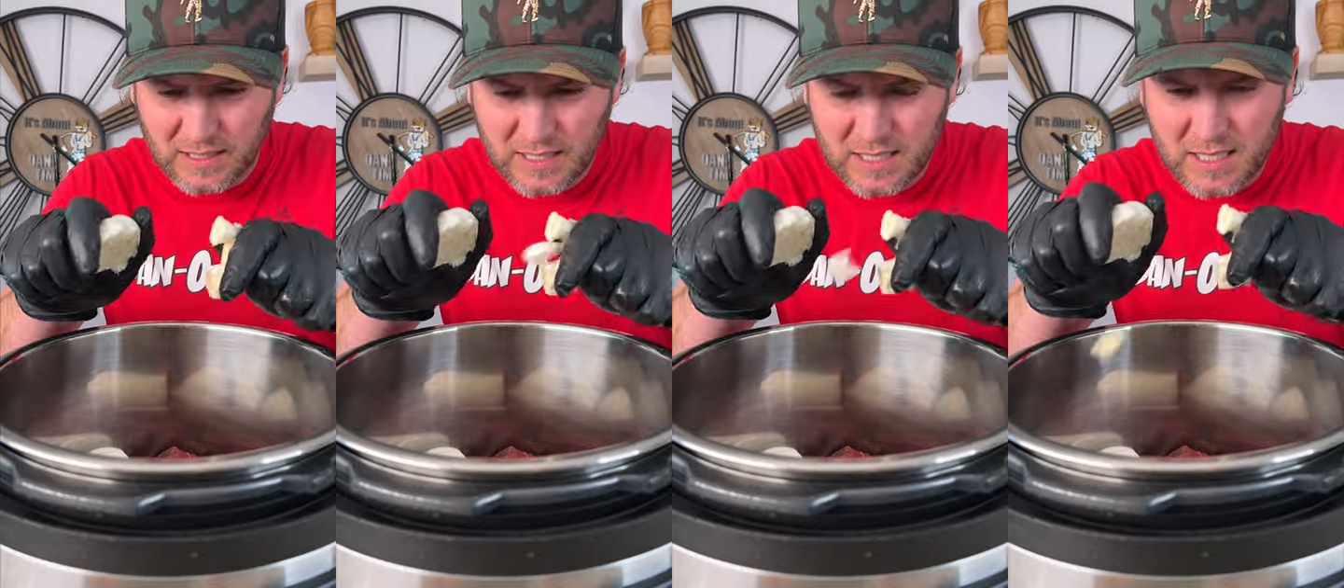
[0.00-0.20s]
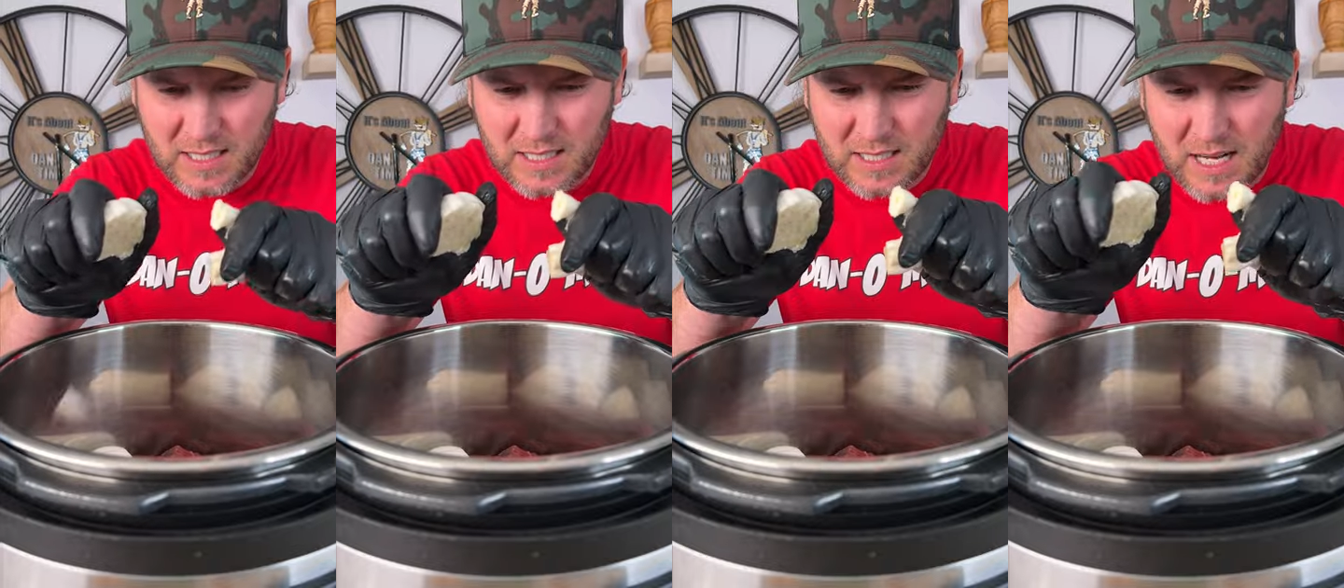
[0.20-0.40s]
and
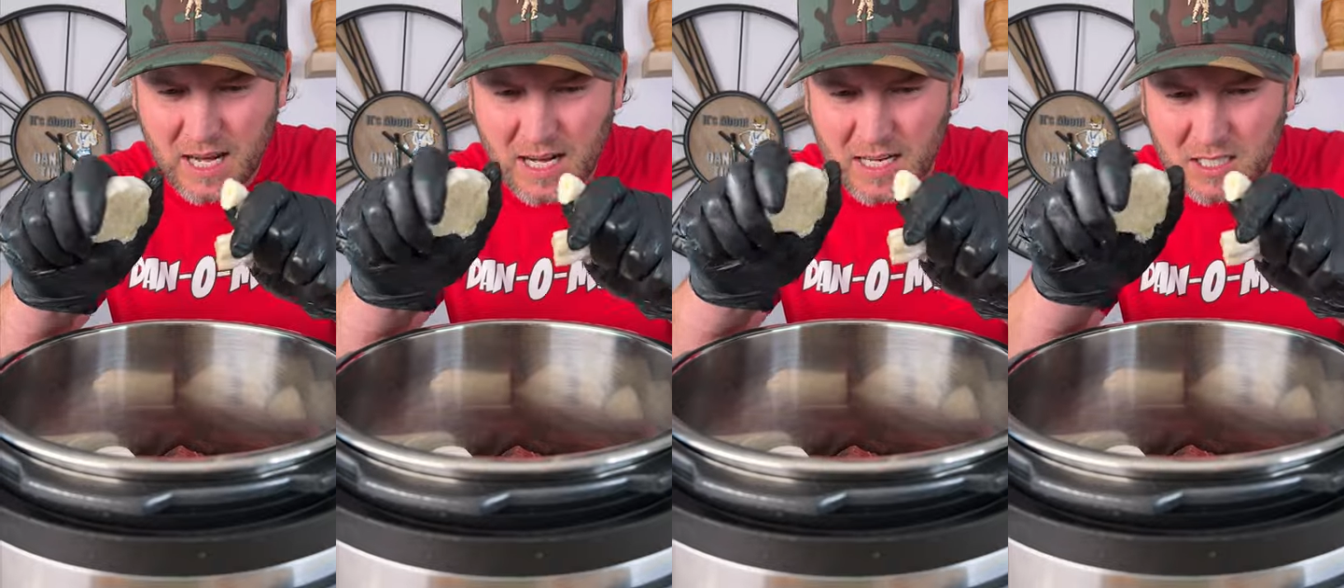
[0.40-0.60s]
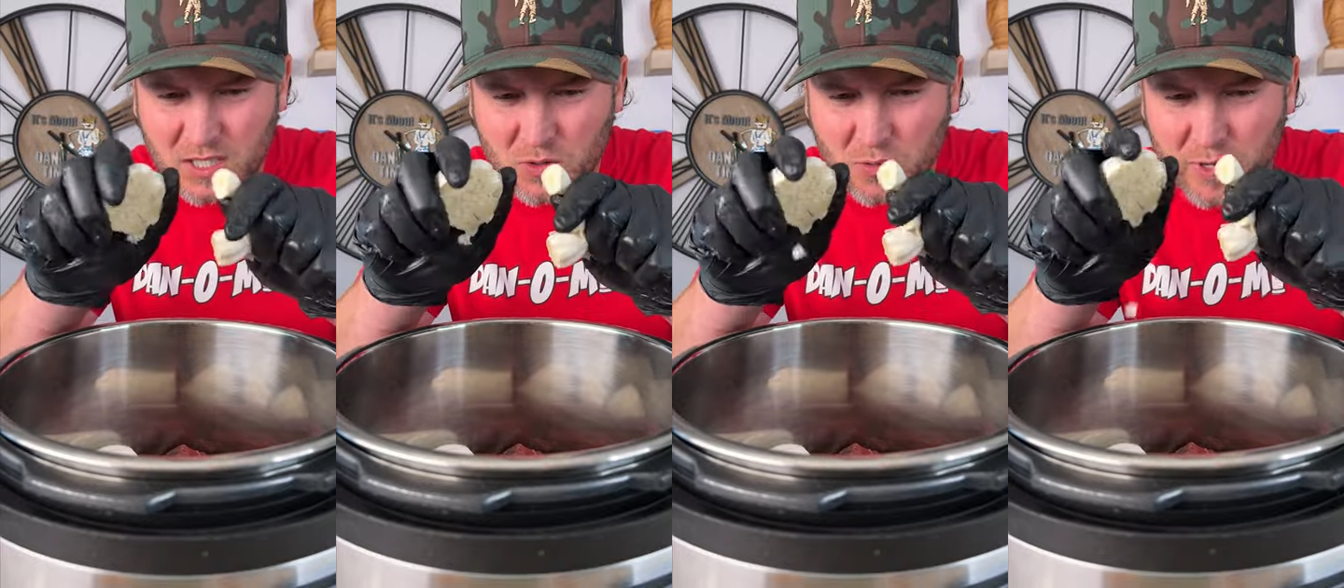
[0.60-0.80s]
just kind
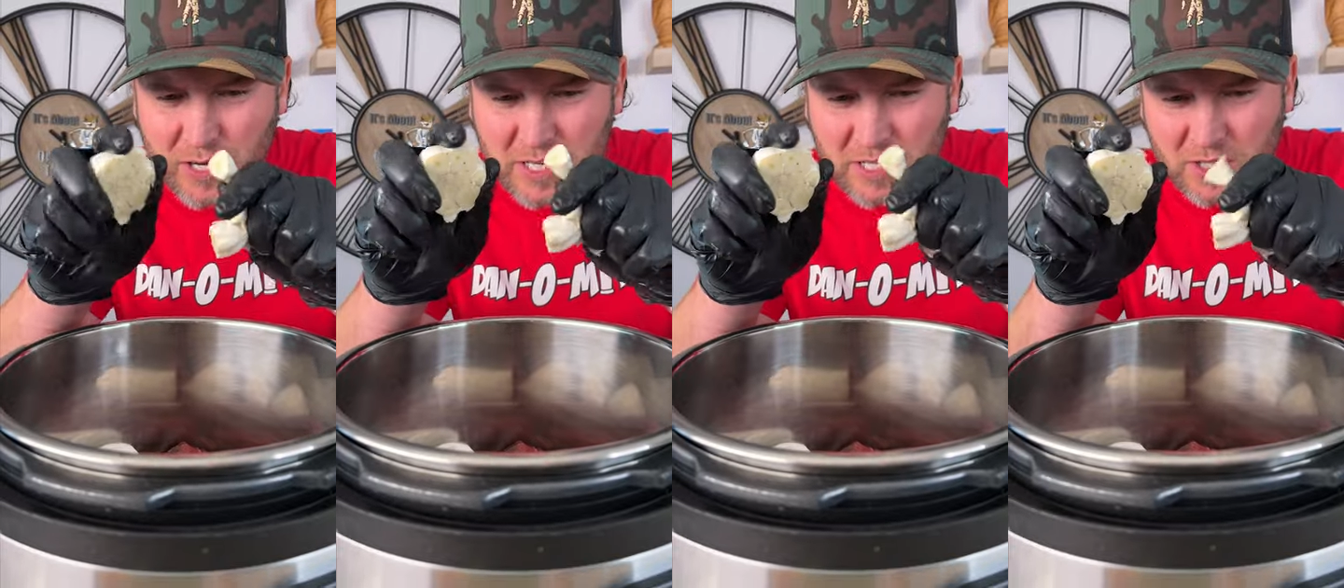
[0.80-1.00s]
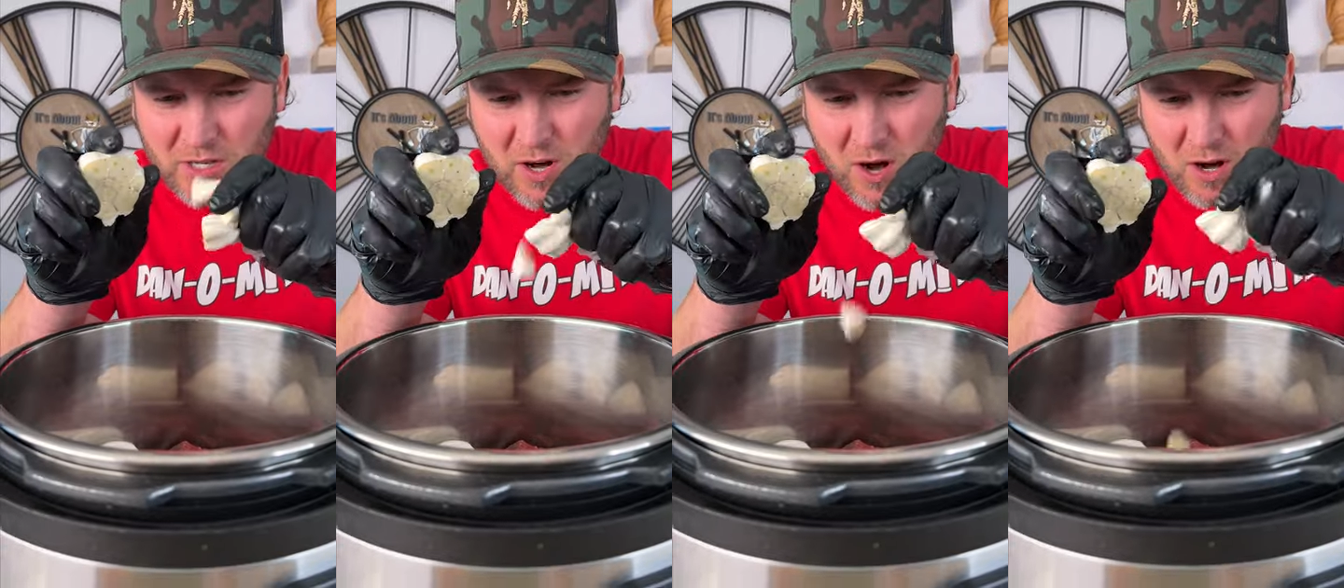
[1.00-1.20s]
of
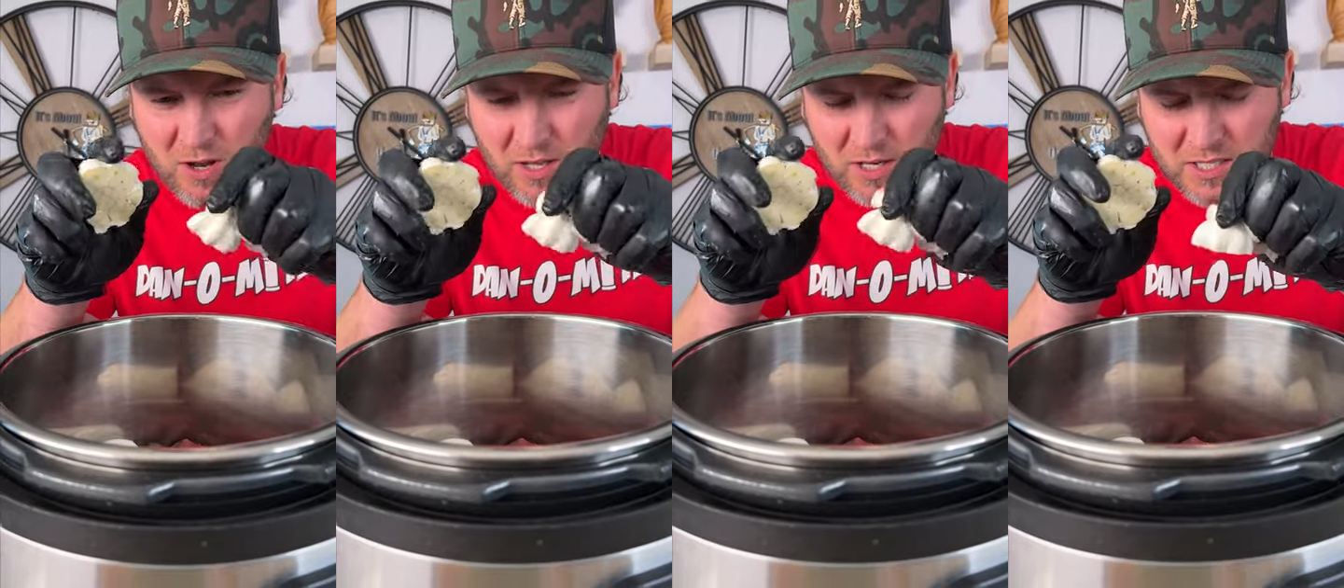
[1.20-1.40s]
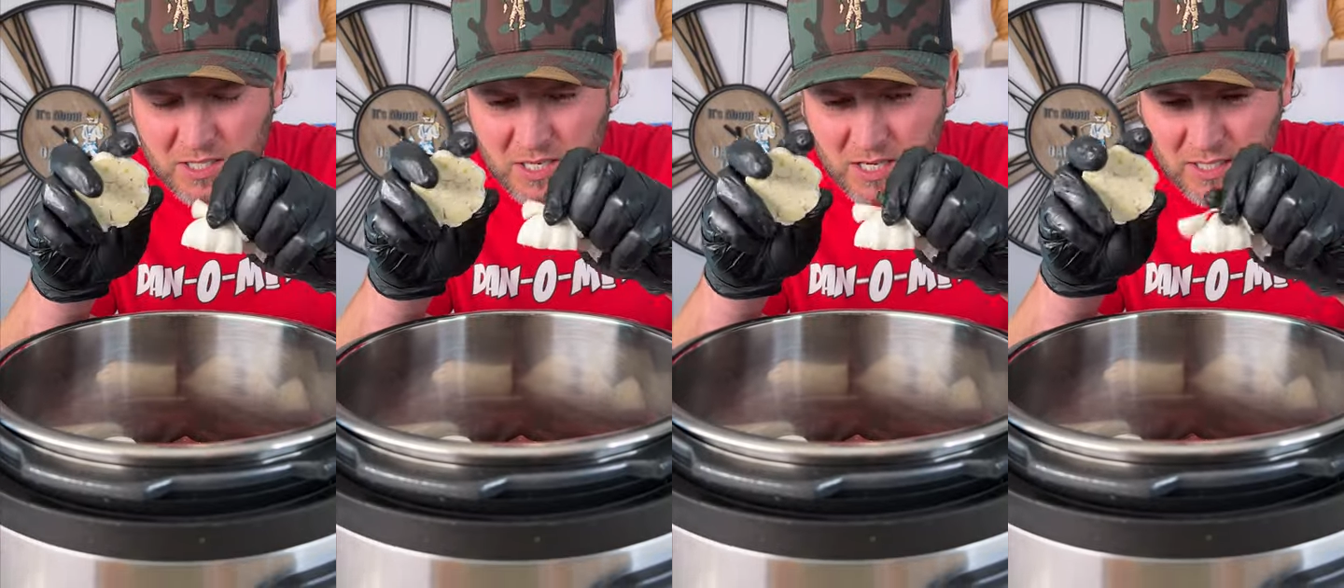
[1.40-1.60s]
squeeze your
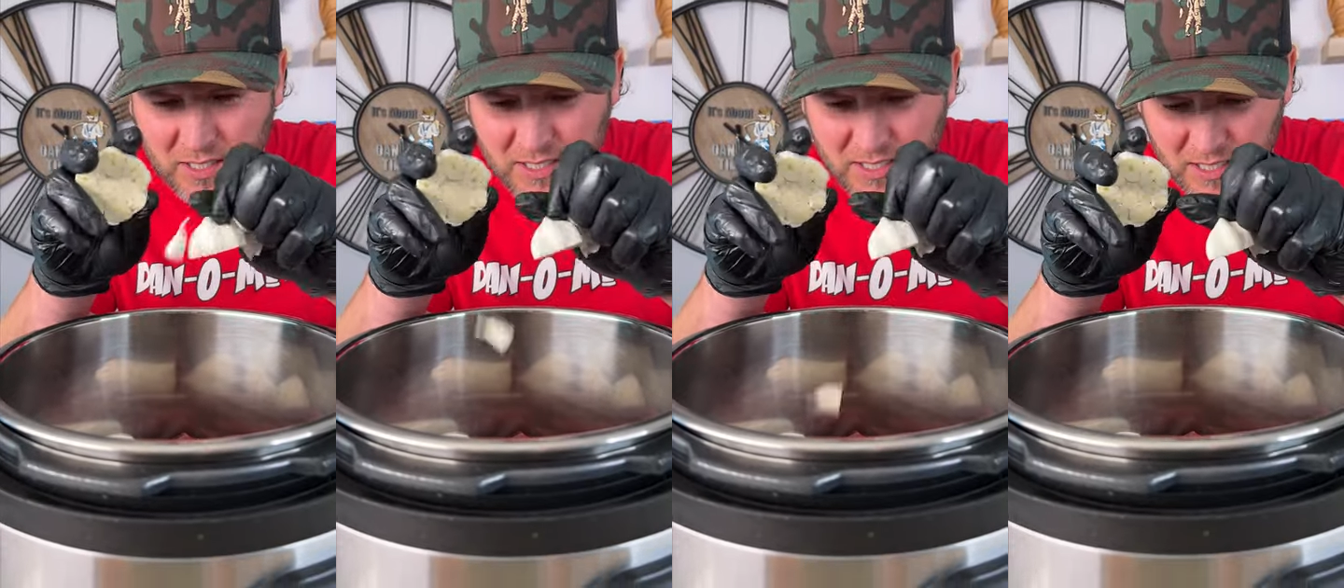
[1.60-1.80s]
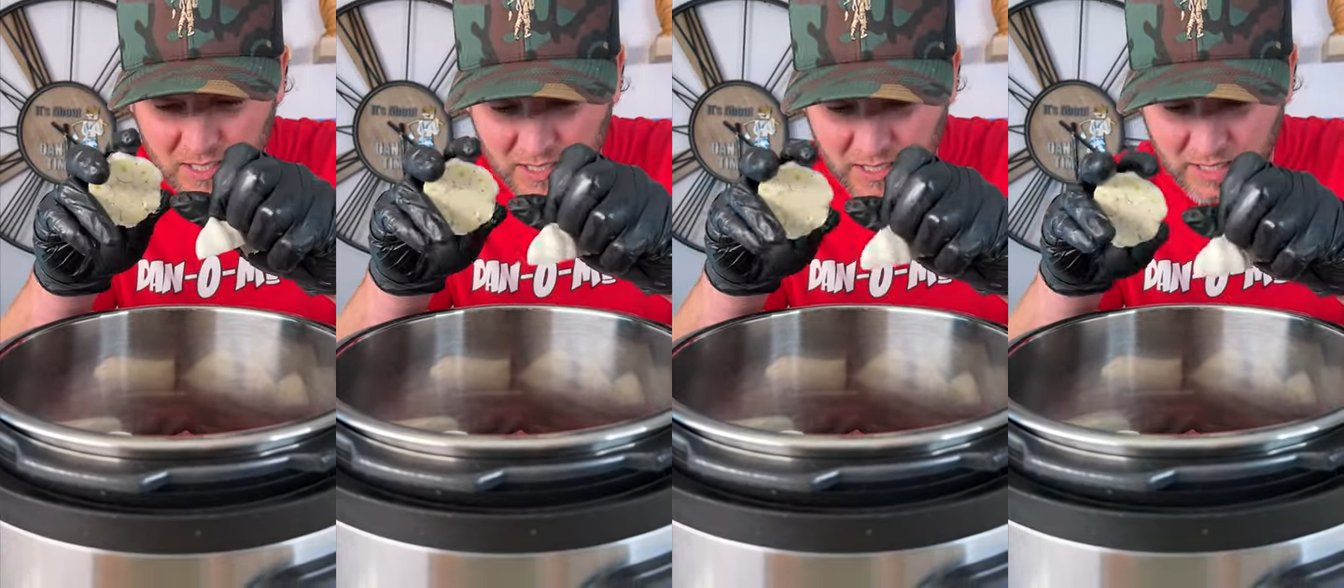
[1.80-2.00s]
garlic chunks
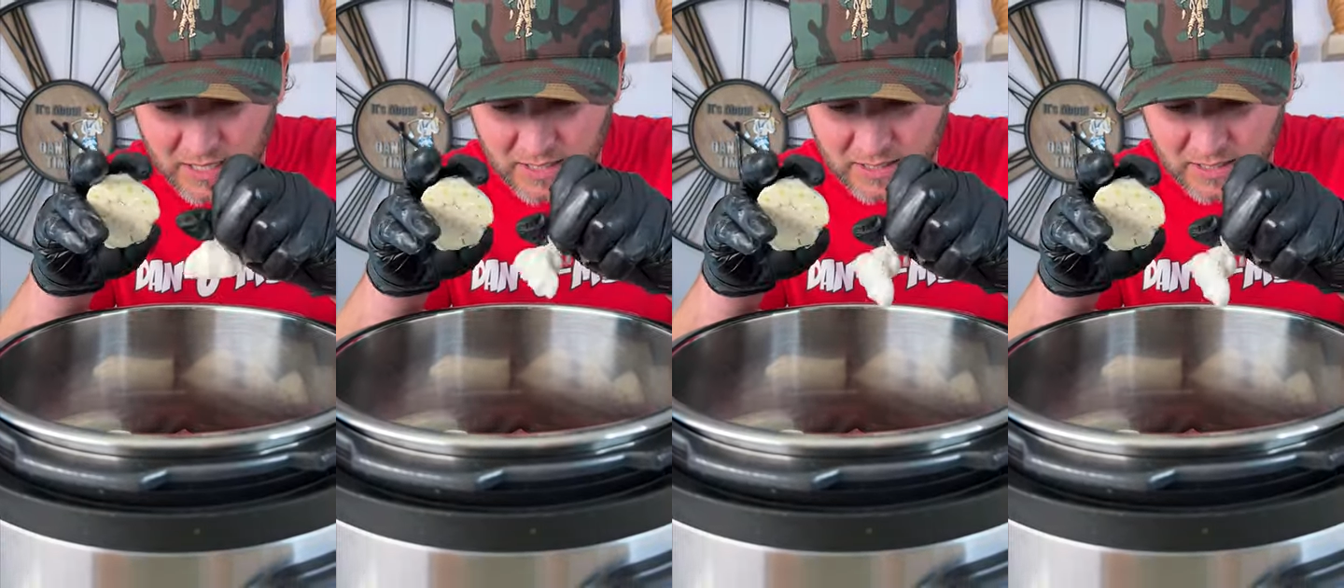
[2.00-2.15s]
in there.